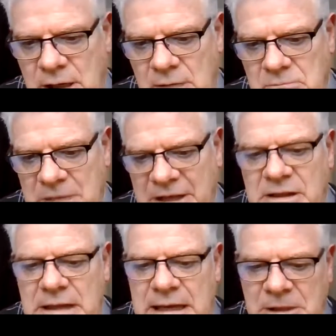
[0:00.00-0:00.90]
make the
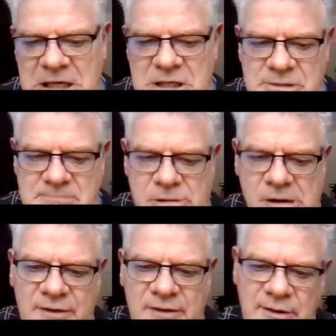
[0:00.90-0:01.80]
application
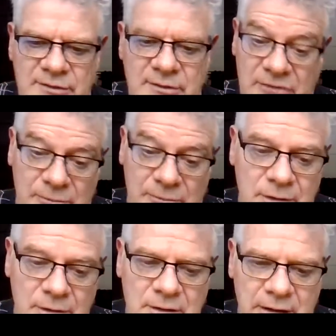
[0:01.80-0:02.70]
process
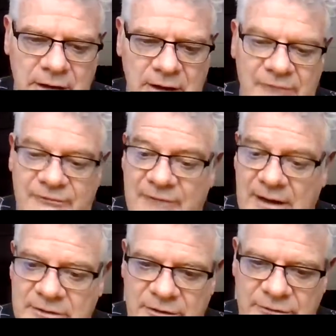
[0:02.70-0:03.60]
simple and
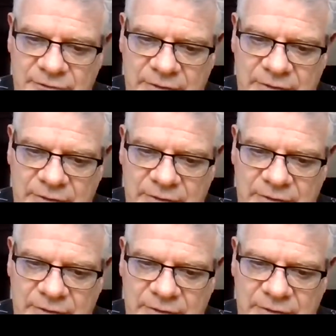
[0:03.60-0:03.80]
effective